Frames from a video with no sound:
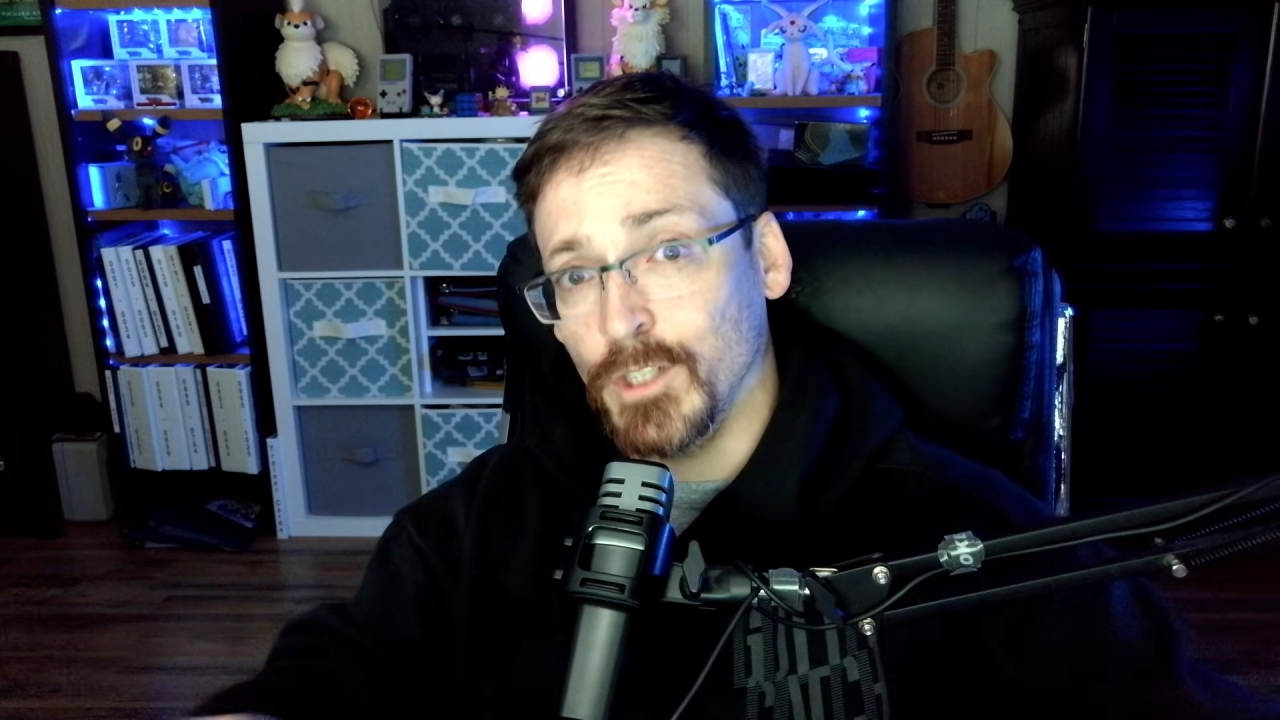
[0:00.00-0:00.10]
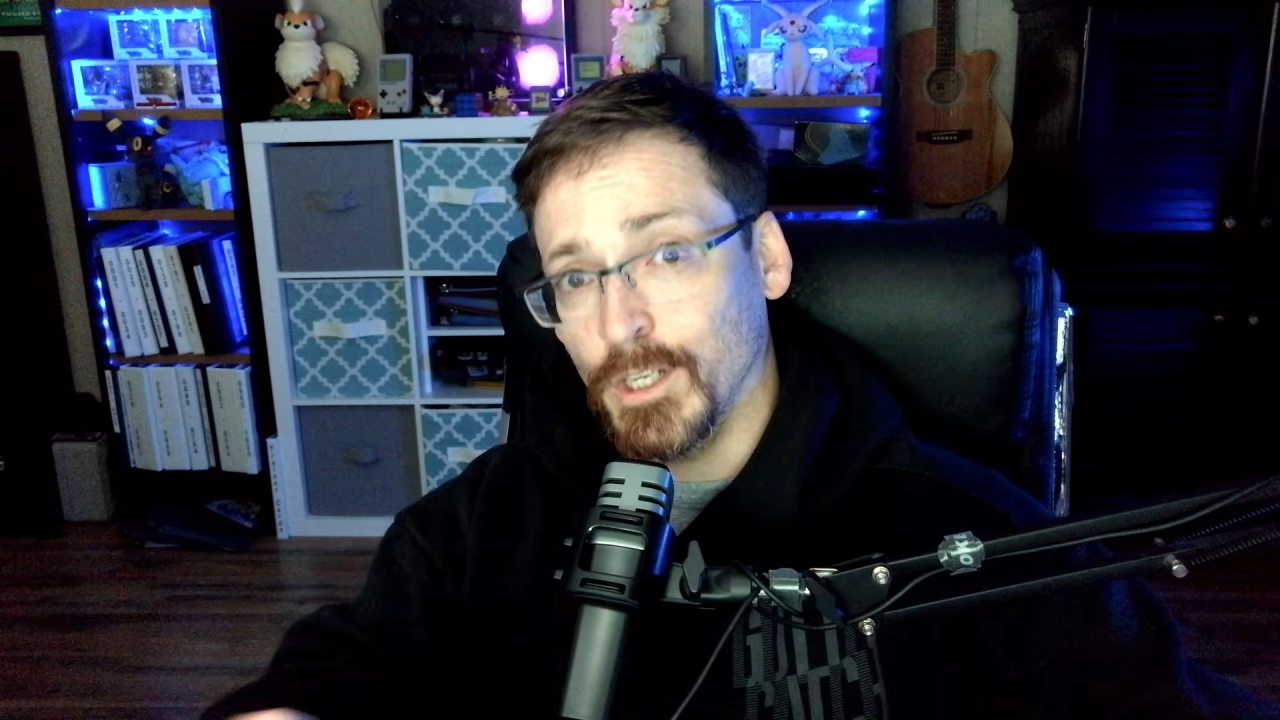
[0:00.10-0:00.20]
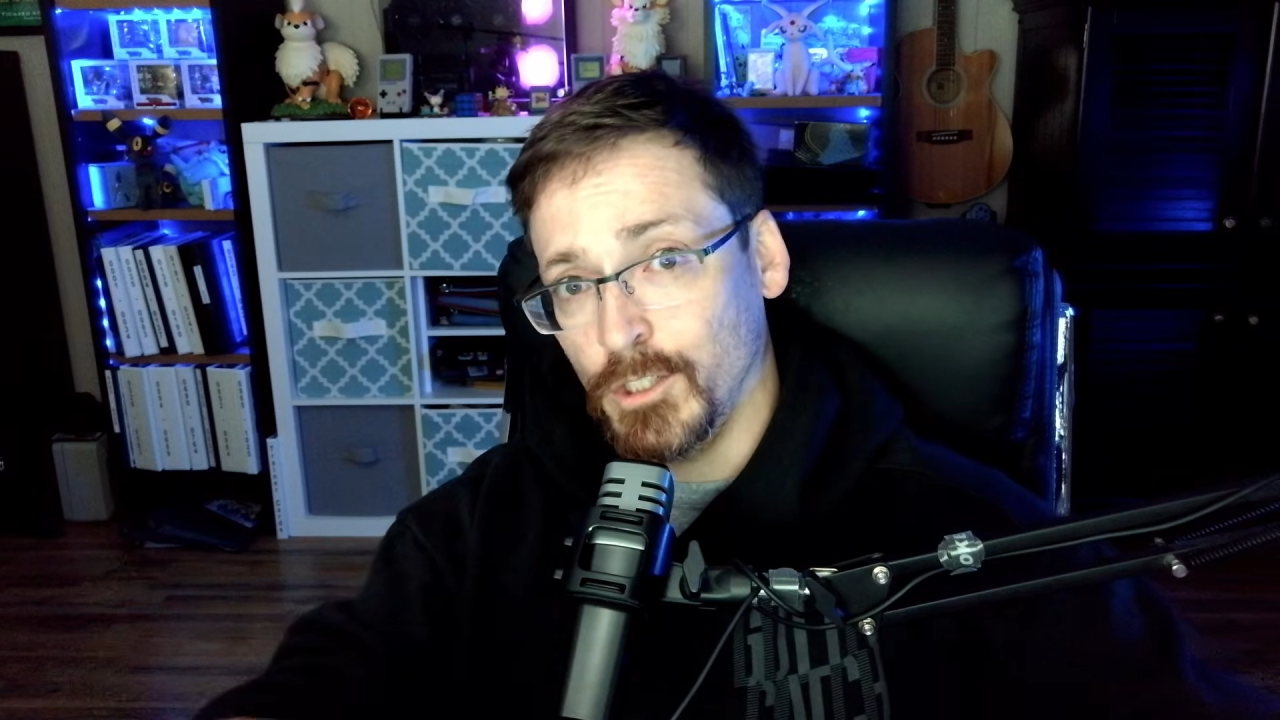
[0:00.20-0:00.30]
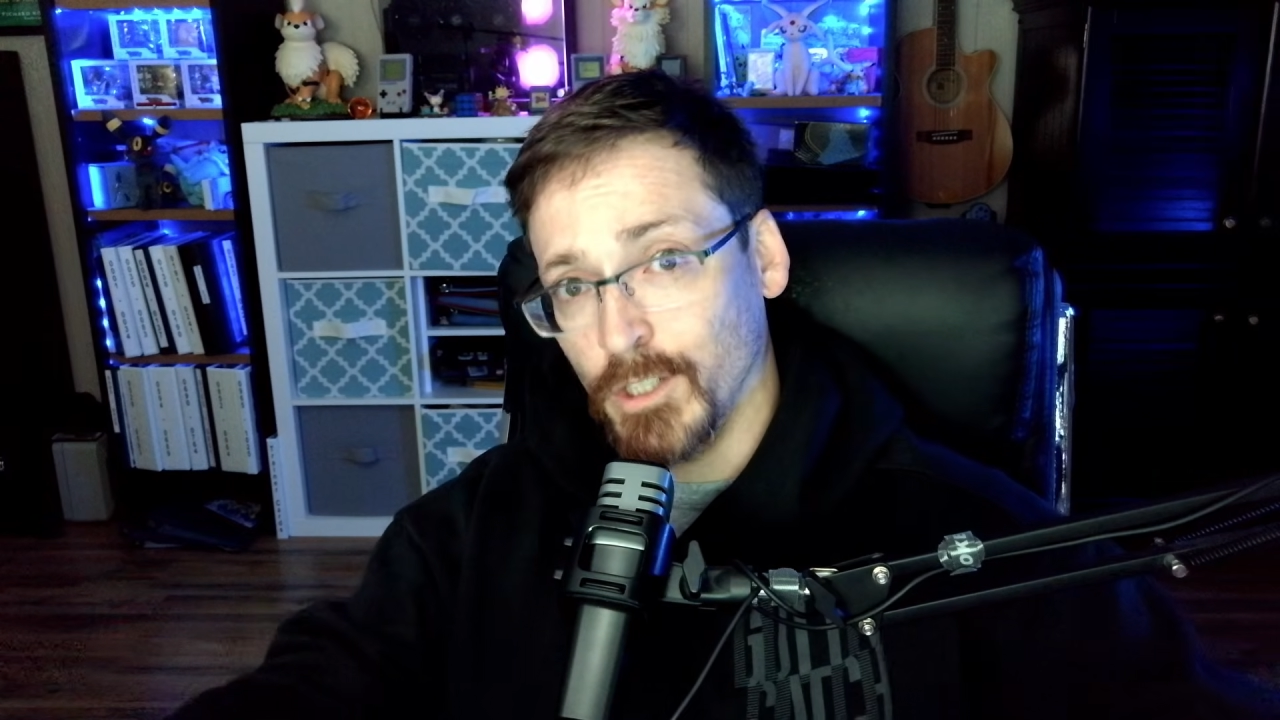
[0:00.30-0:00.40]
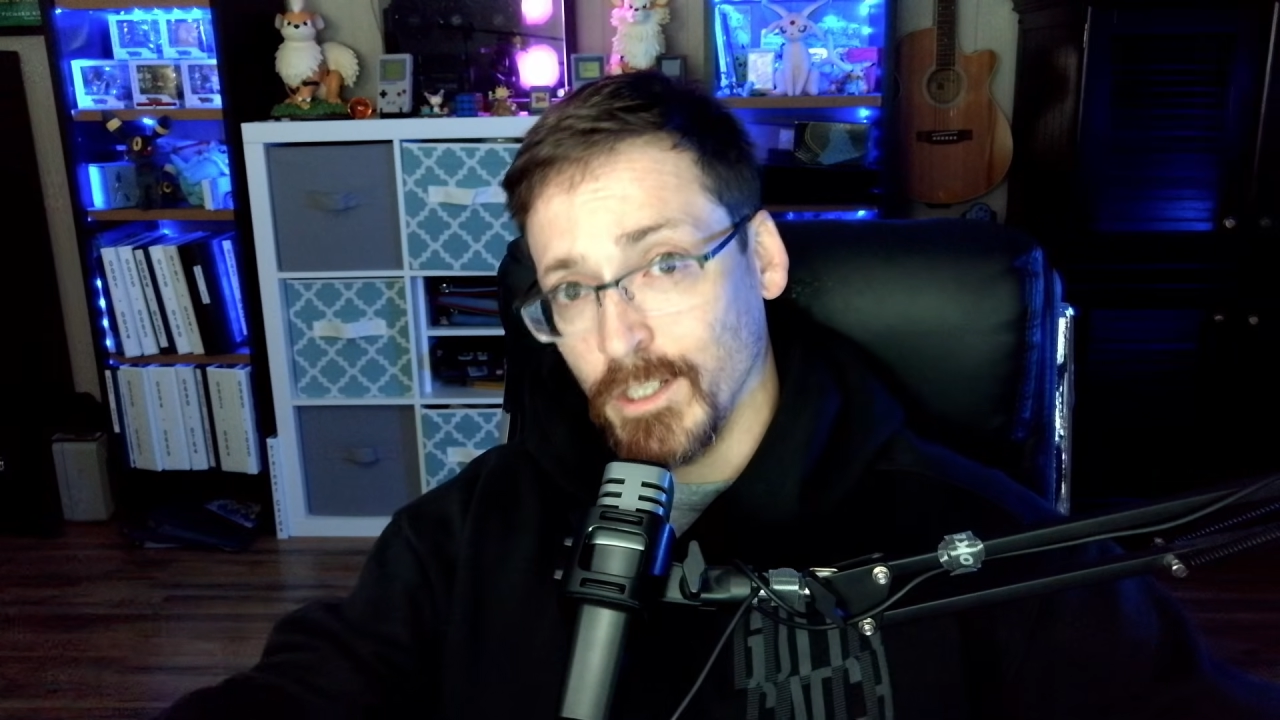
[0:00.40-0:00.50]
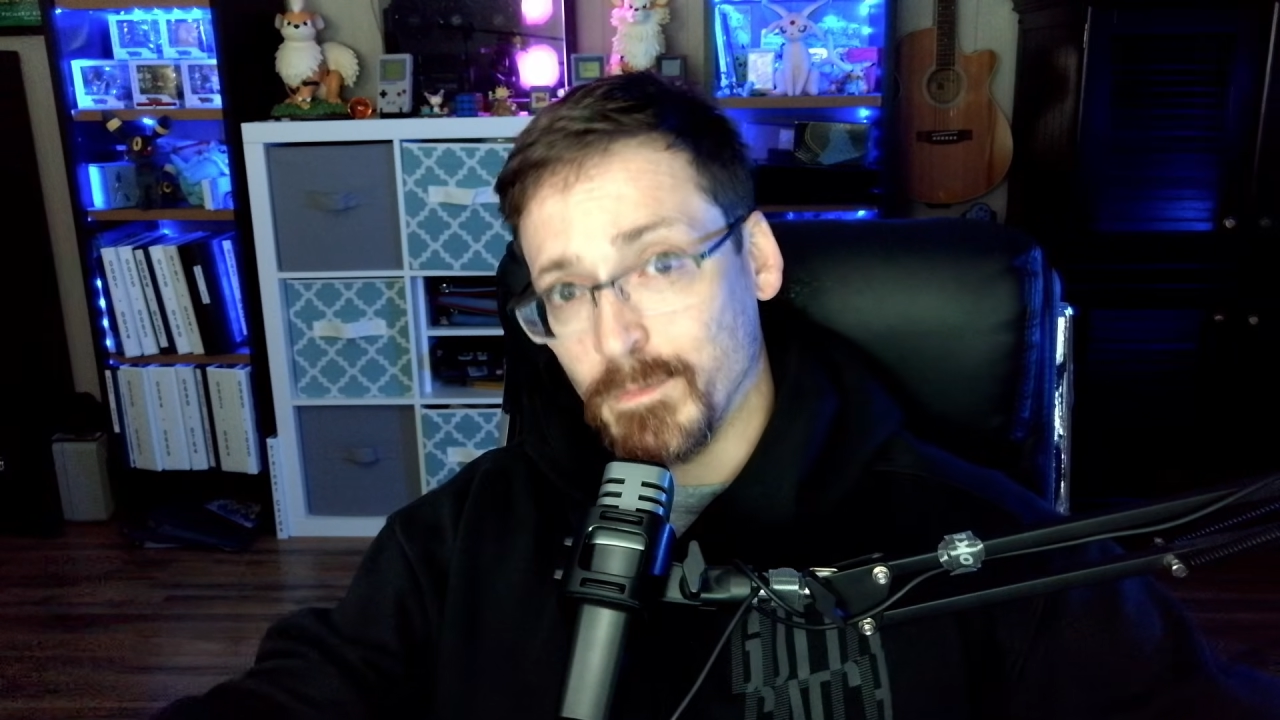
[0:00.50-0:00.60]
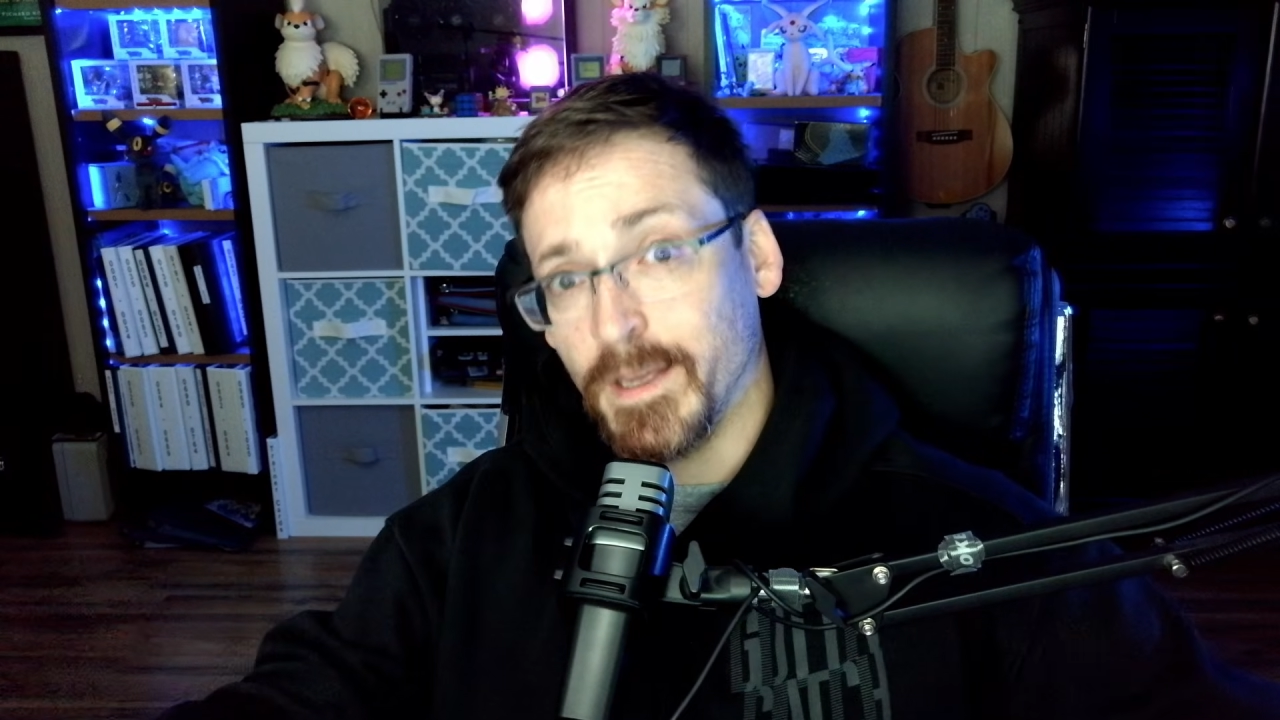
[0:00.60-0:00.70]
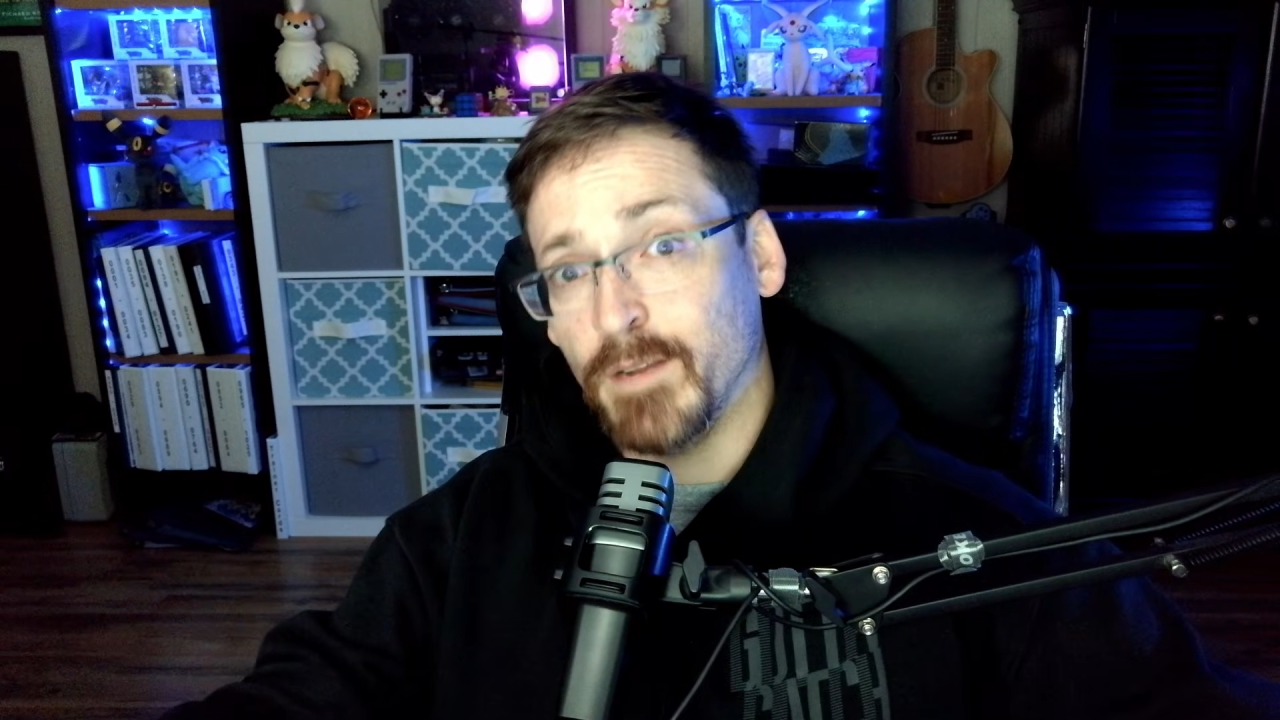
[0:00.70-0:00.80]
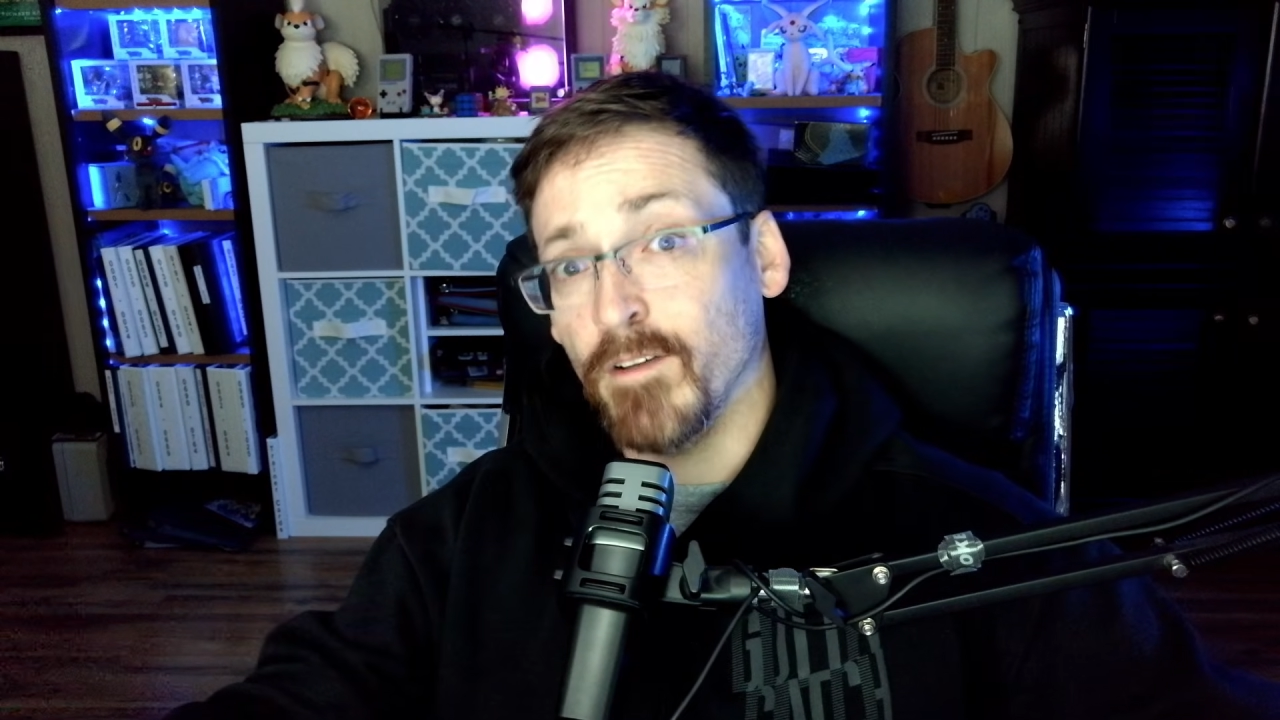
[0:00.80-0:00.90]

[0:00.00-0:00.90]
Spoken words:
you just met